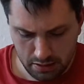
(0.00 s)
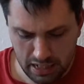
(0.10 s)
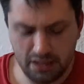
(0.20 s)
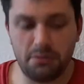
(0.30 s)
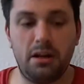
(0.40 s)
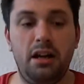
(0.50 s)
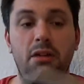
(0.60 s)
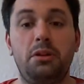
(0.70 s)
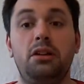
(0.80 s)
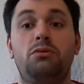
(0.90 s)
Either way,
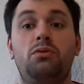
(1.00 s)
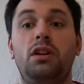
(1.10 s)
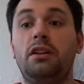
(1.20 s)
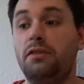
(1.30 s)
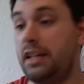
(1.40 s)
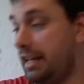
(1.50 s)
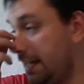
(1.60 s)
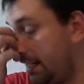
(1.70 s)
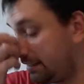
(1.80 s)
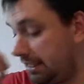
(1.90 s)
I'm going to roughly
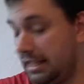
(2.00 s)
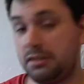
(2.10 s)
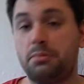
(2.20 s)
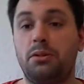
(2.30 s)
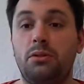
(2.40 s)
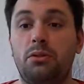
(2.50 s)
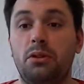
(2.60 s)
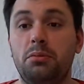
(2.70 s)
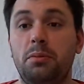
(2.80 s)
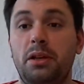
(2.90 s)
guess that it's
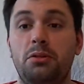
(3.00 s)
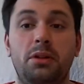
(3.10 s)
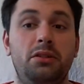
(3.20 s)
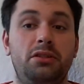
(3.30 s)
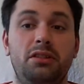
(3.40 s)
probably almost a